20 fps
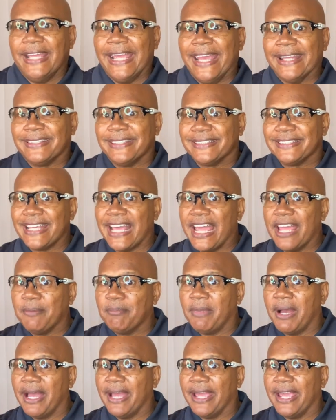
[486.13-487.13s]
At the
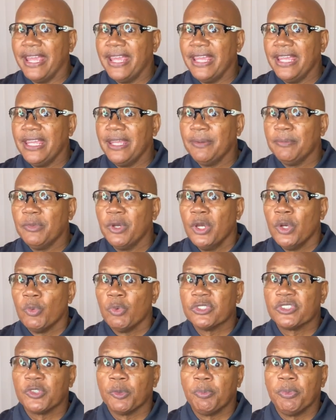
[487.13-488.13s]
time, my aim
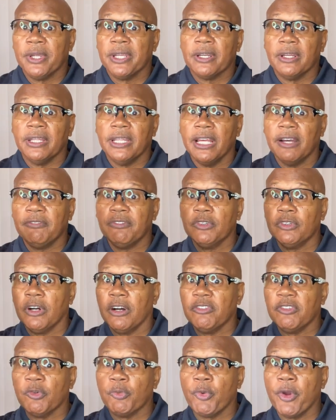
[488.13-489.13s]
was to bring a level
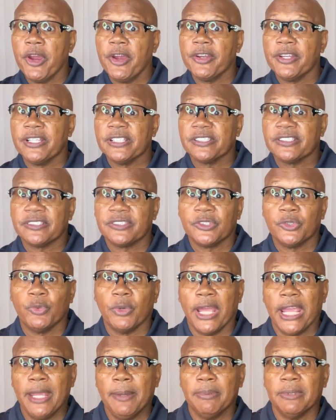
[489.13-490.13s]
of awareness to
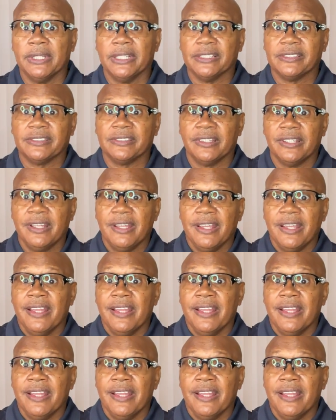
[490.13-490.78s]
ableists